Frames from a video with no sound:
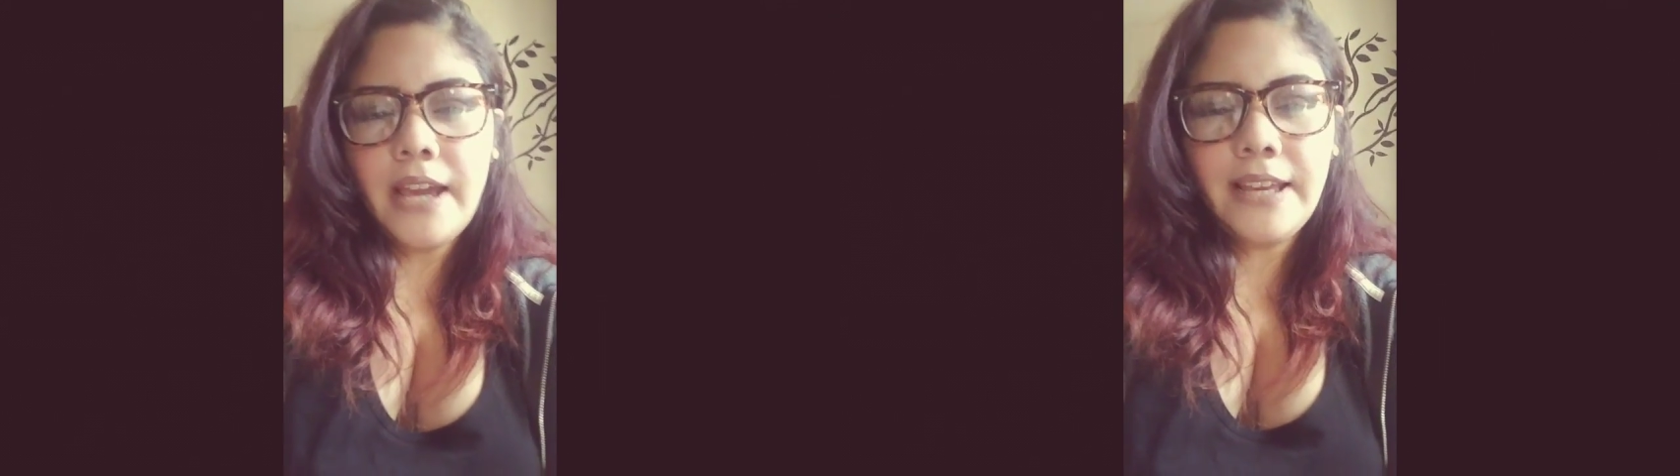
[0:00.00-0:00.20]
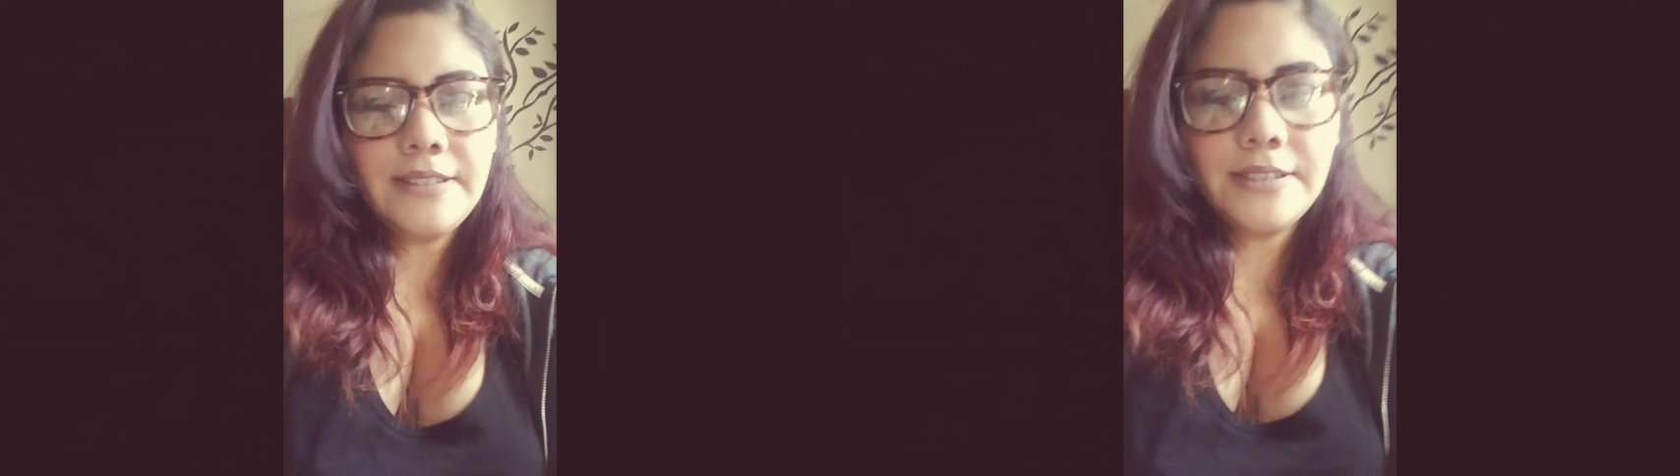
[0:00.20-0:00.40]

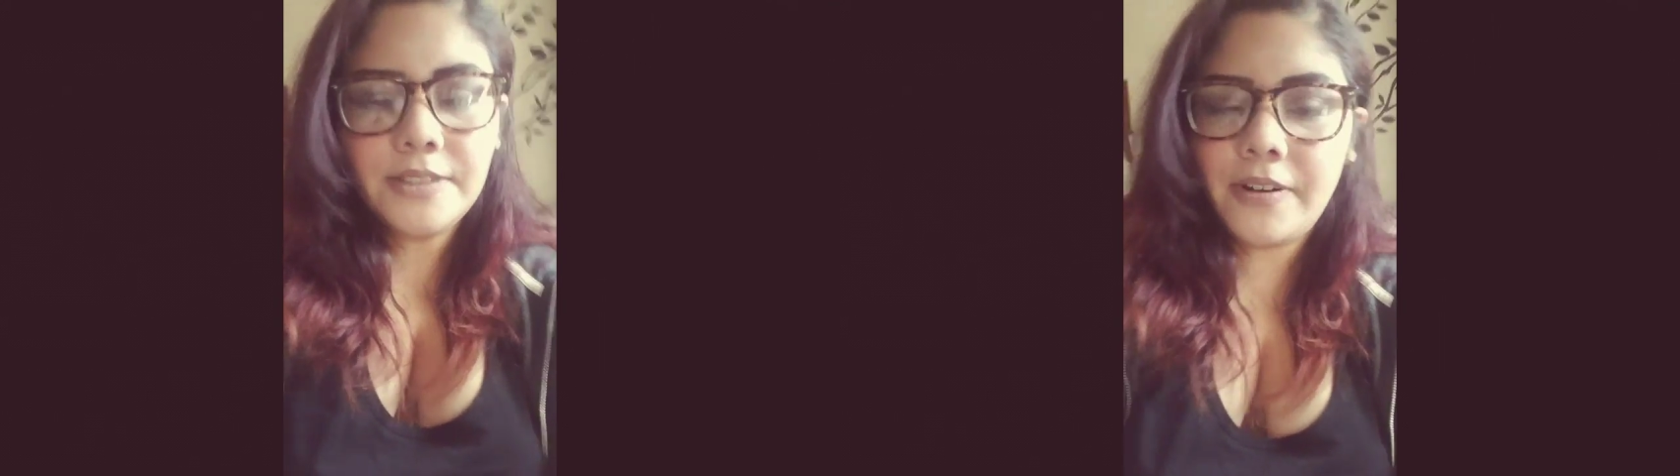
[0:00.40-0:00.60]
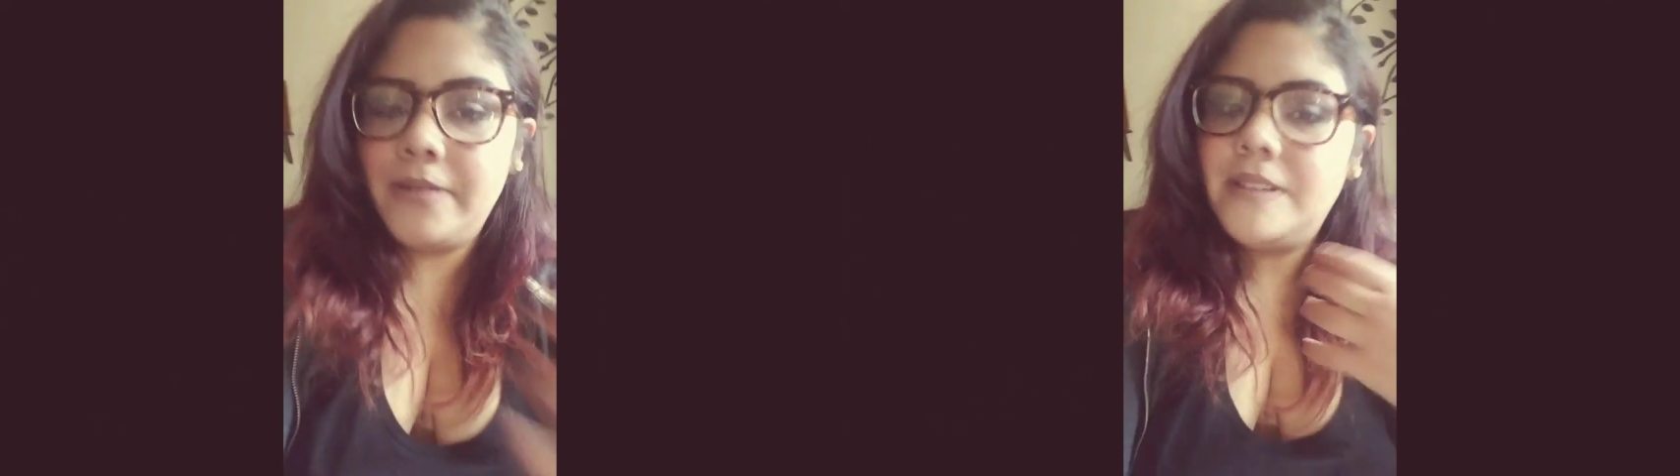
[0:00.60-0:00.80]
I can't
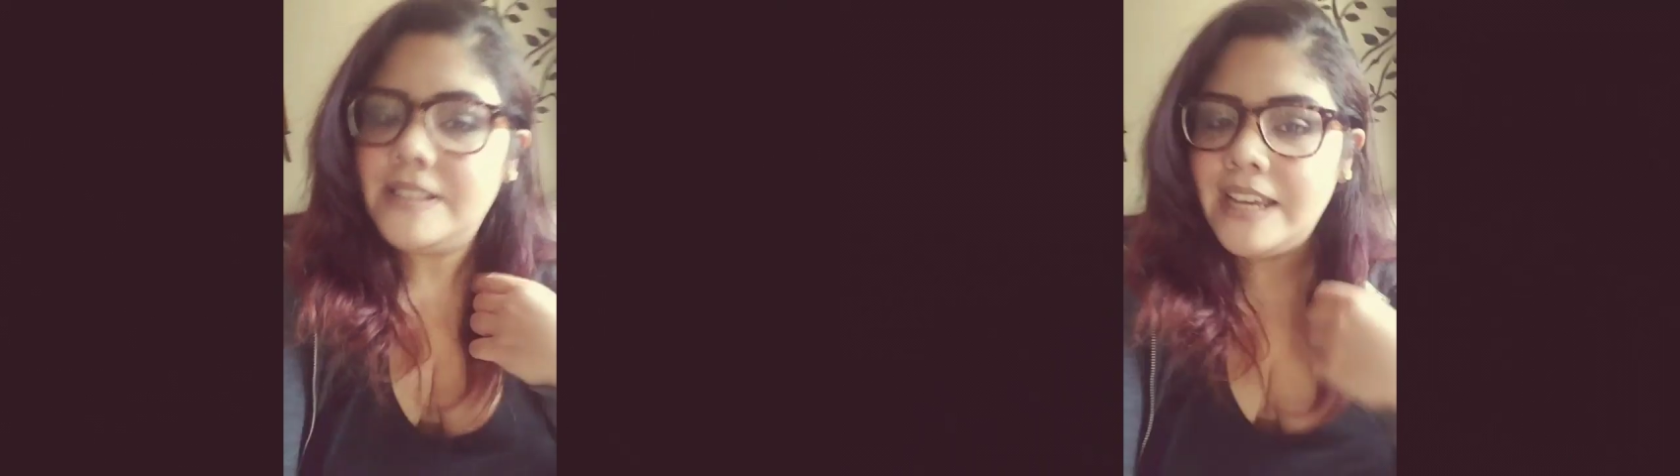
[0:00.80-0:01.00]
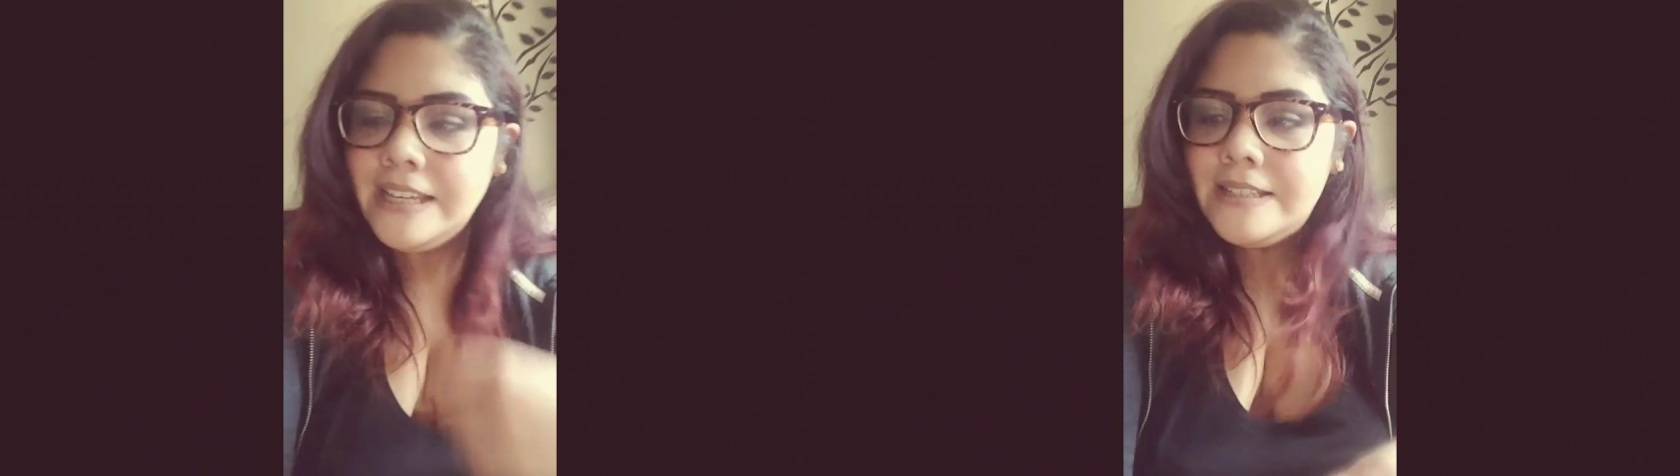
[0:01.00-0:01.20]
describe the
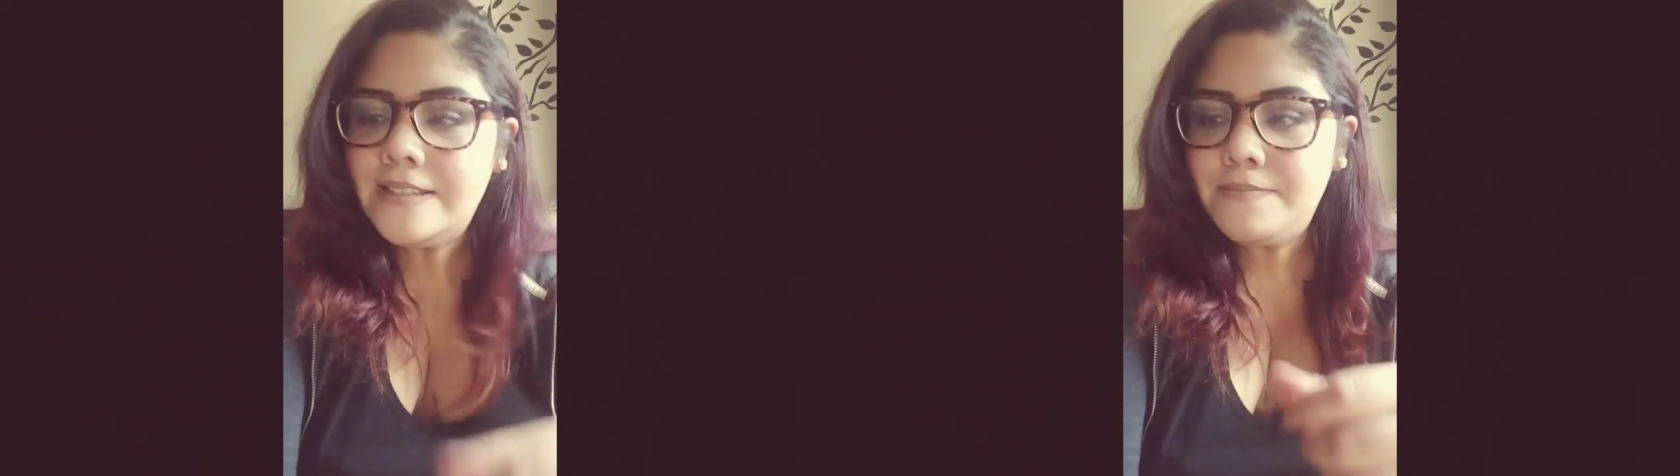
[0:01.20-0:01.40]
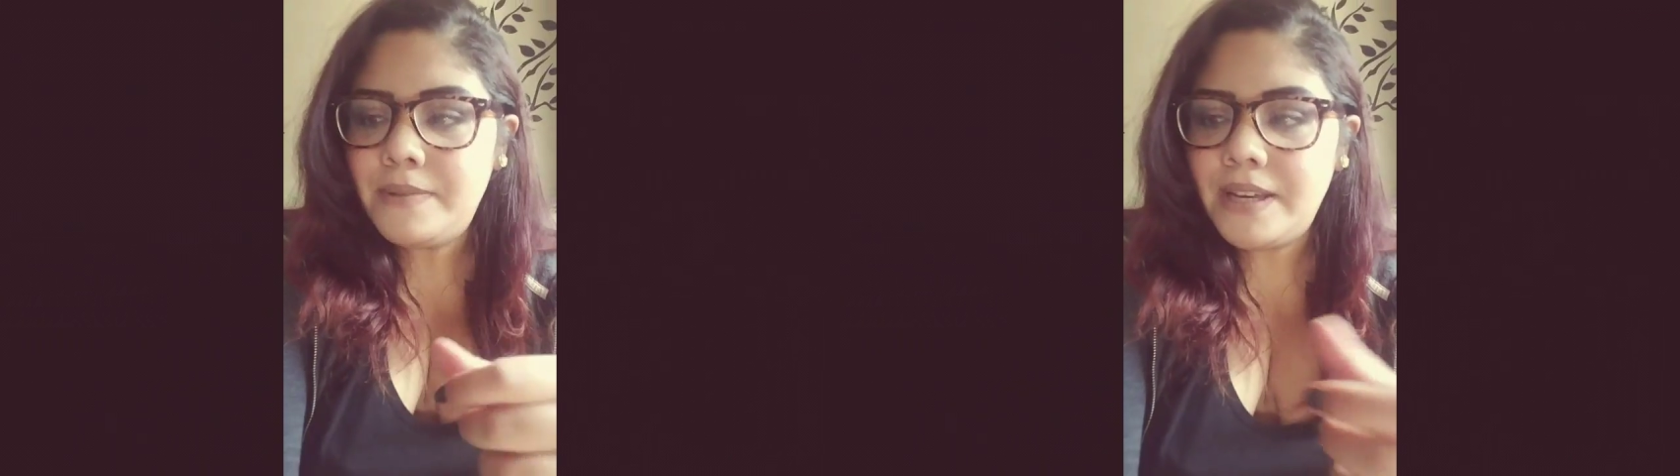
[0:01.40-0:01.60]

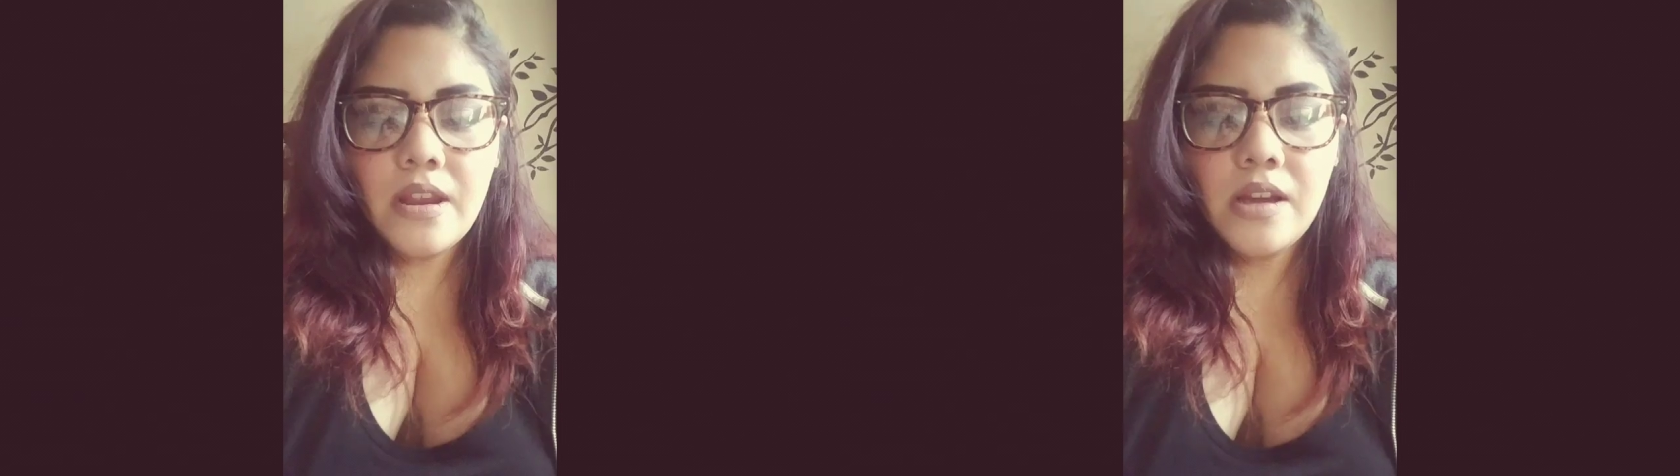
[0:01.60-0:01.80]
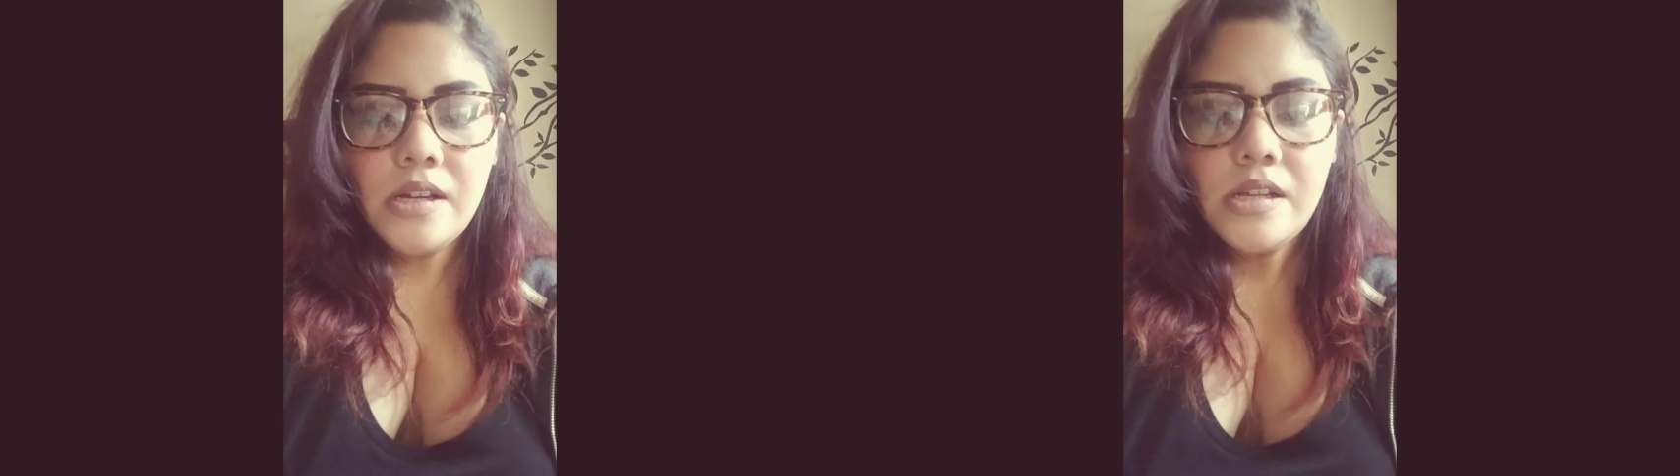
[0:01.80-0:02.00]
taste, but